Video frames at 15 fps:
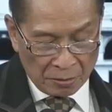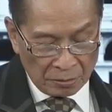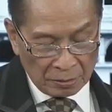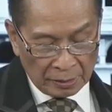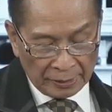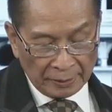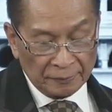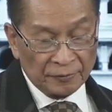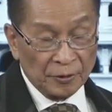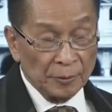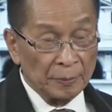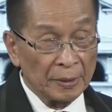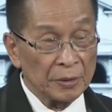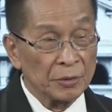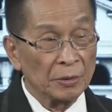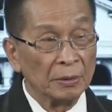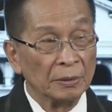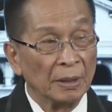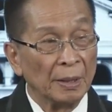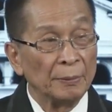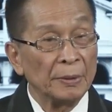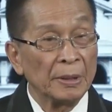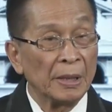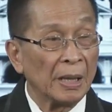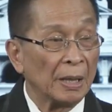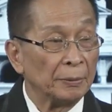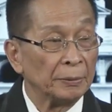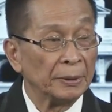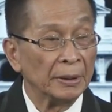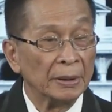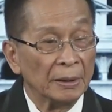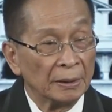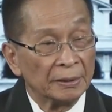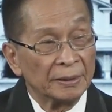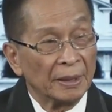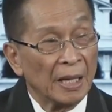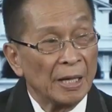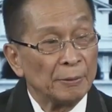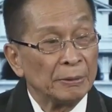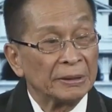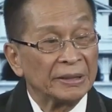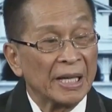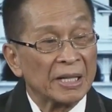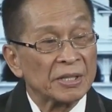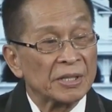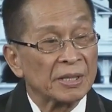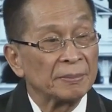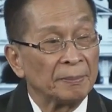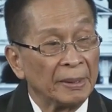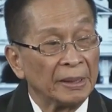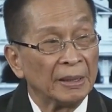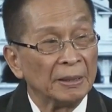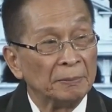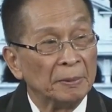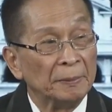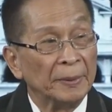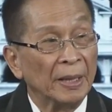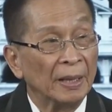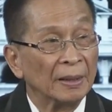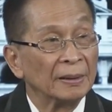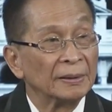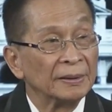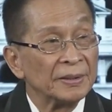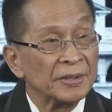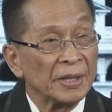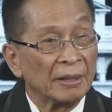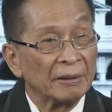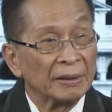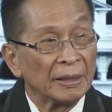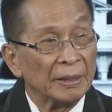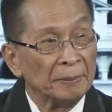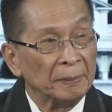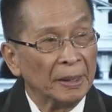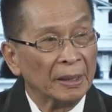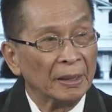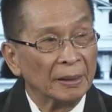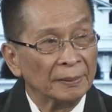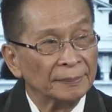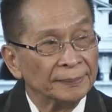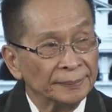akong information. I will text Maynard Mamet, Secretary Maynard.